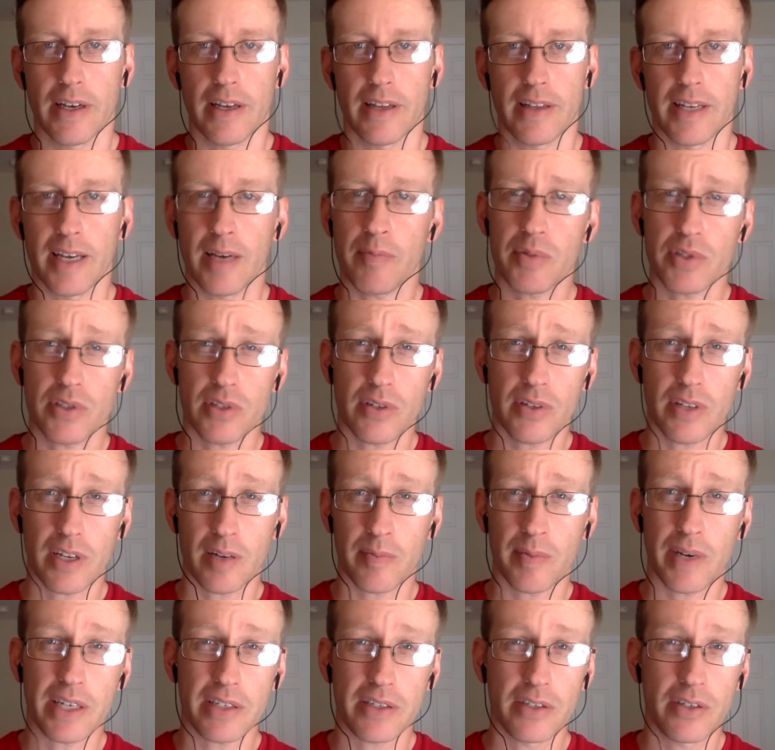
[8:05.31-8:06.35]
The episode that I'm
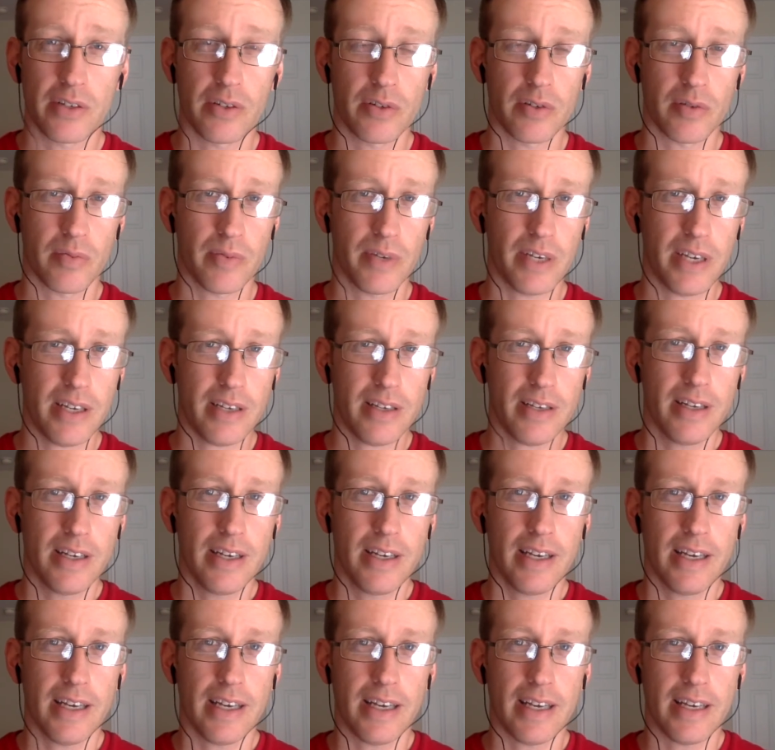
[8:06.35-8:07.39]
asking you to read
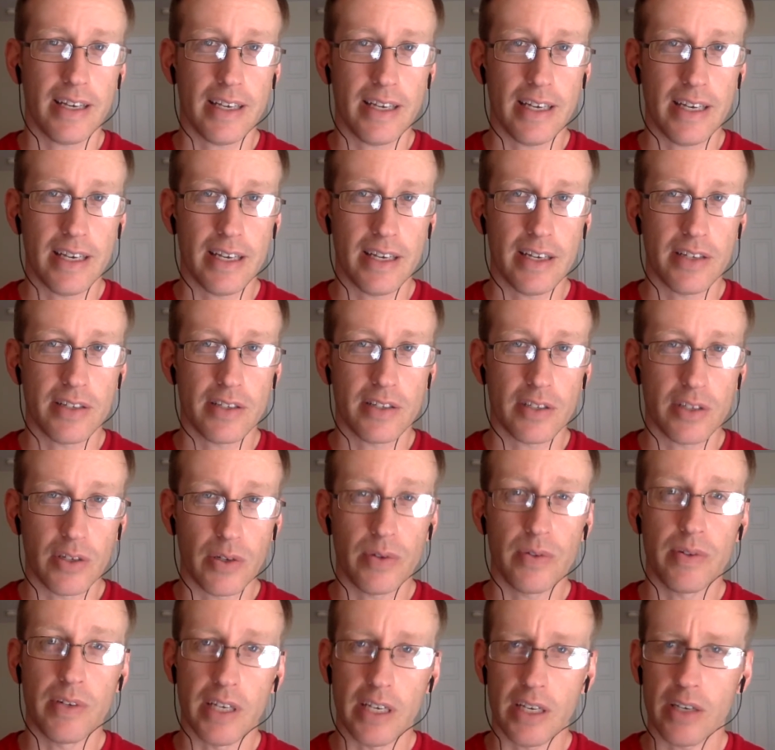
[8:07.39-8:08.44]
is
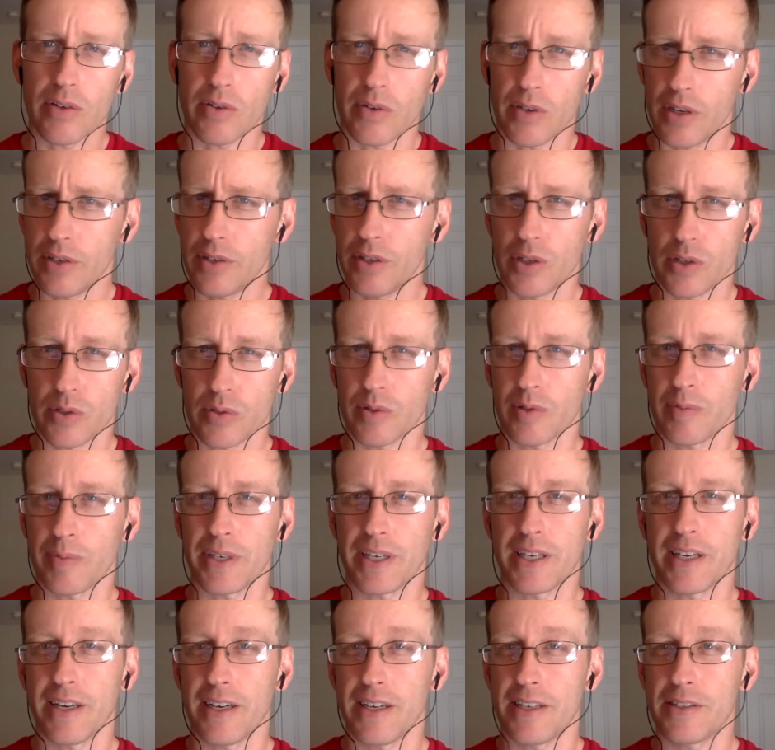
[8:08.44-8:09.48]
unique or unusual
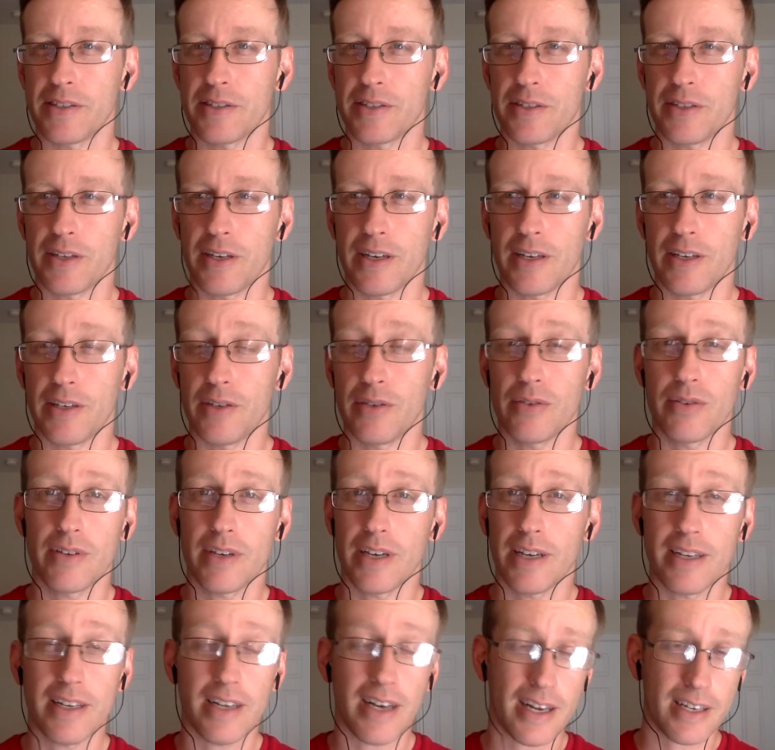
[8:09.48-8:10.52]
because uh, you
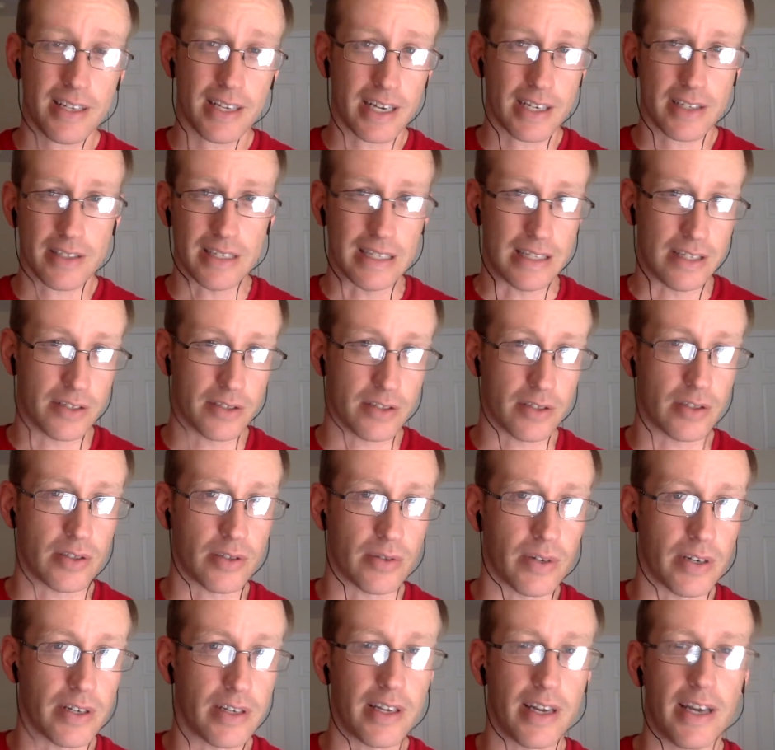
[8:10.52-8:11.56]
cannot actually listen to
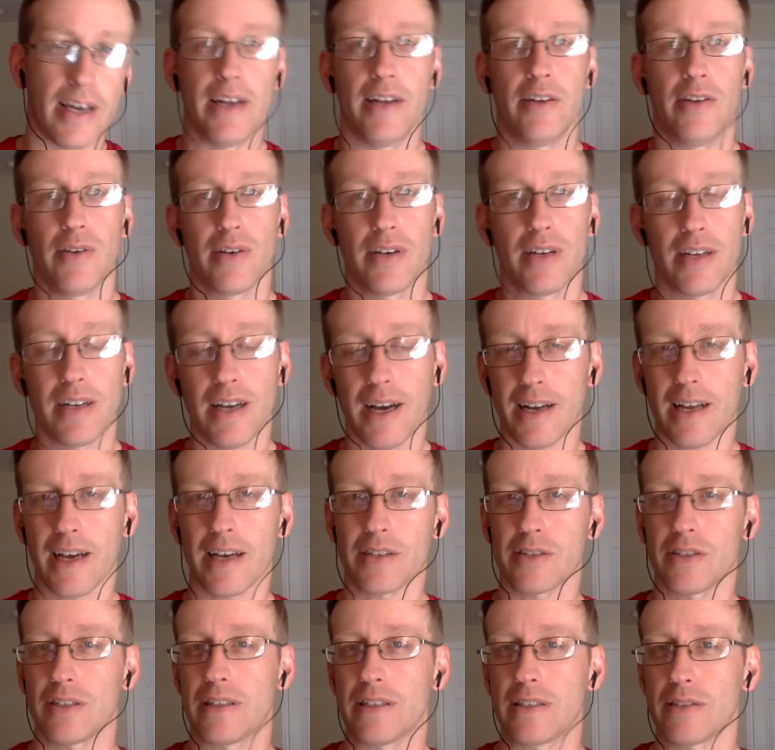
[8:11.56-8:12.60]
it. And you cannot
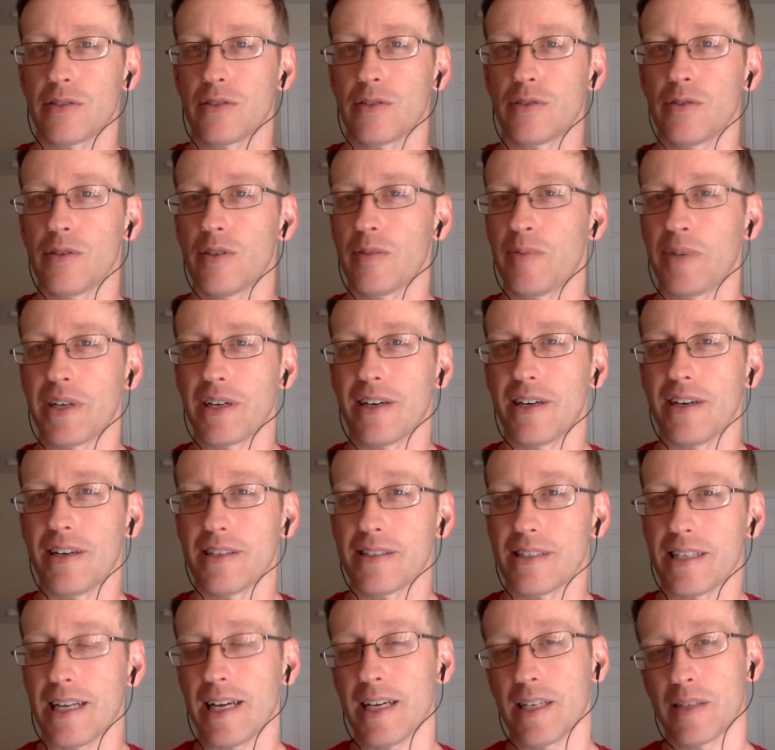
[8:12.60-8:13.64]
actually listen to it because
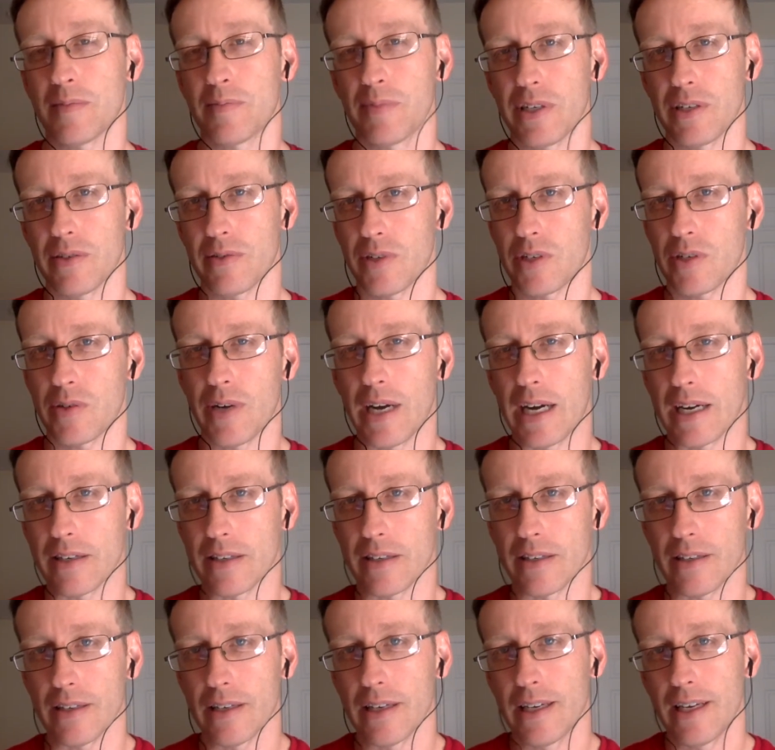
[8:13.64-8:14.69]
it has been
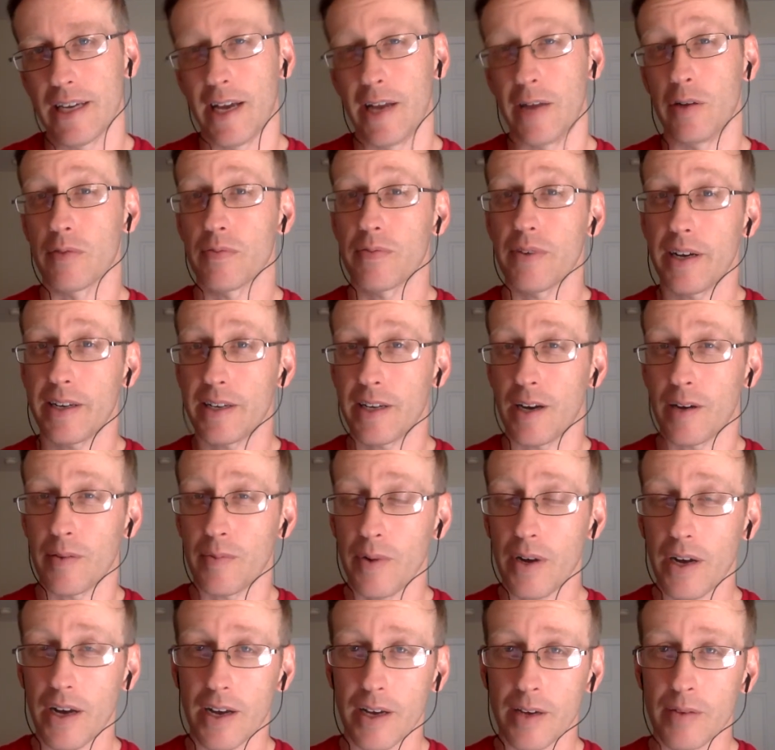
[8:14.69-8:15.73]
retracted. And you'll find out
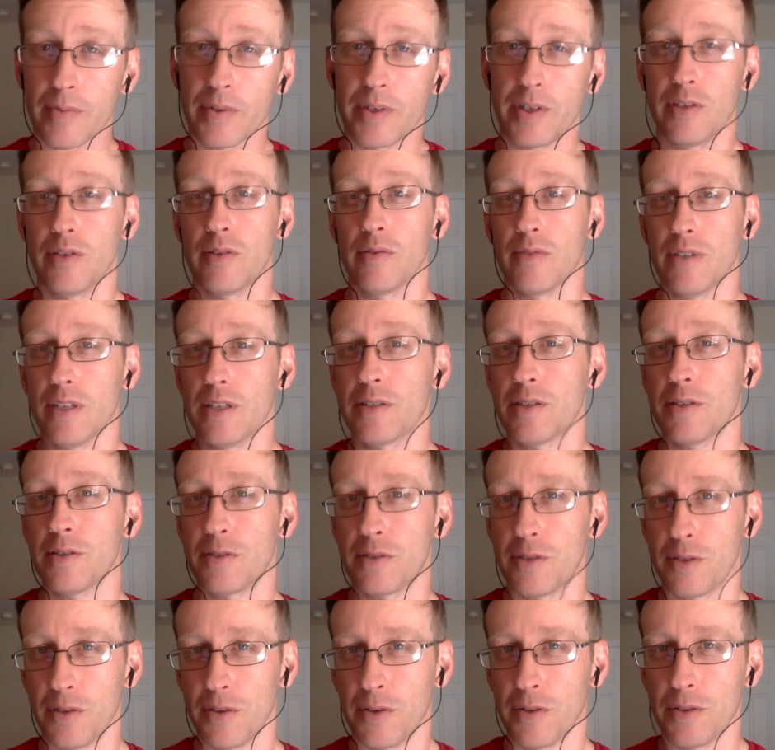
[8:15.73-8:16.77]
why when you listen
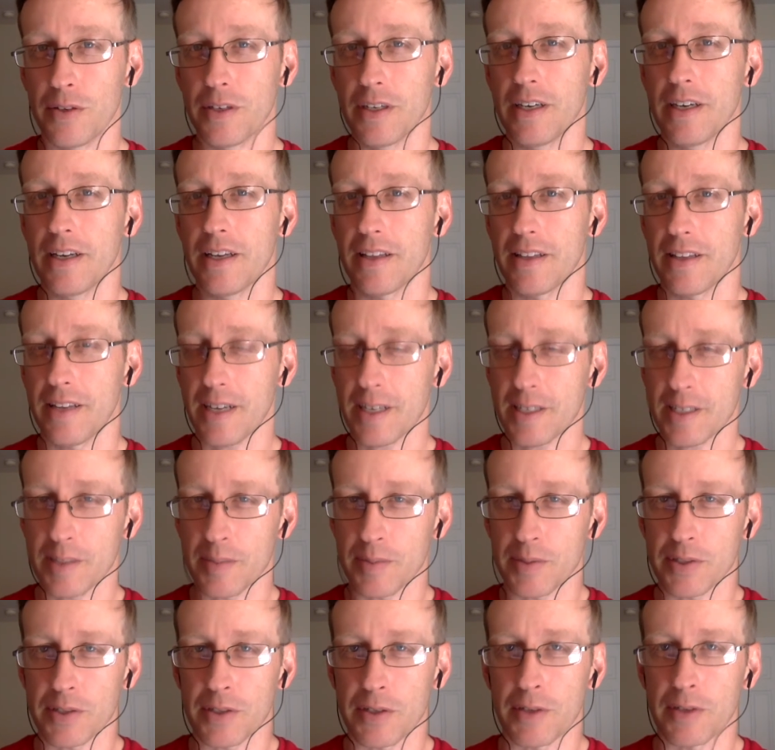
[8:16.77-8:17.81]
to the next
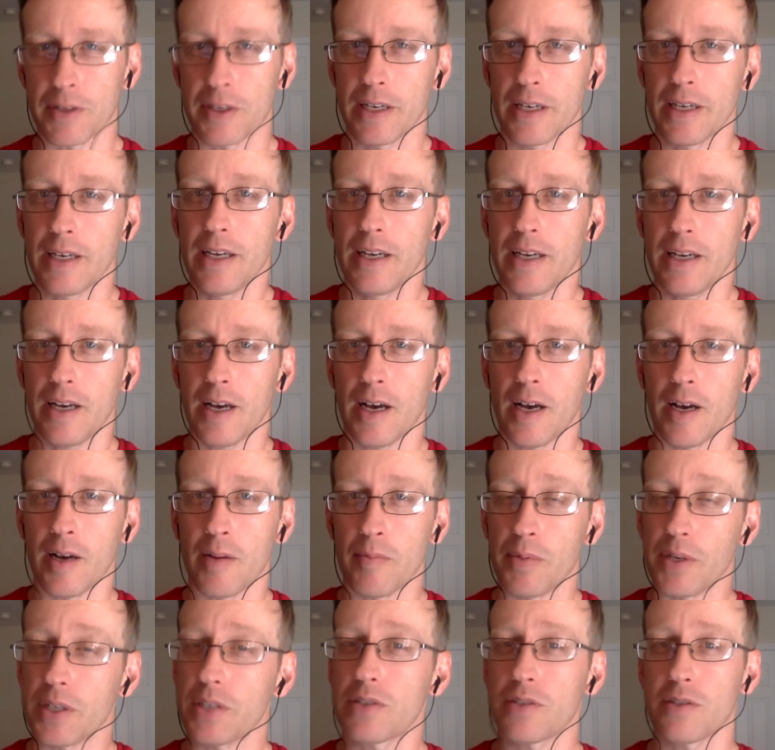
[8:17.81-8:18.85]
episode. Uh,
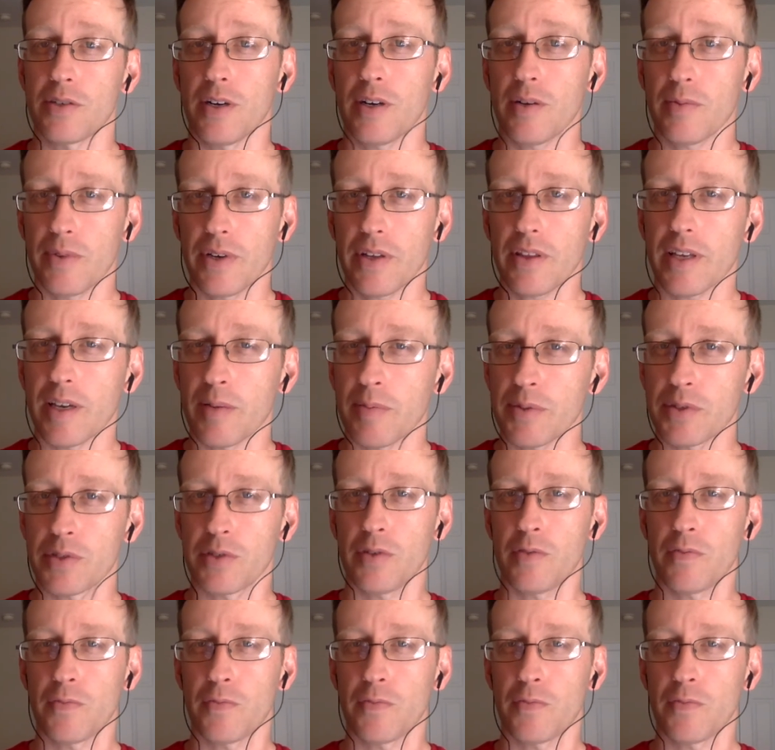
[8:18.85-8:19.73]
but start with episode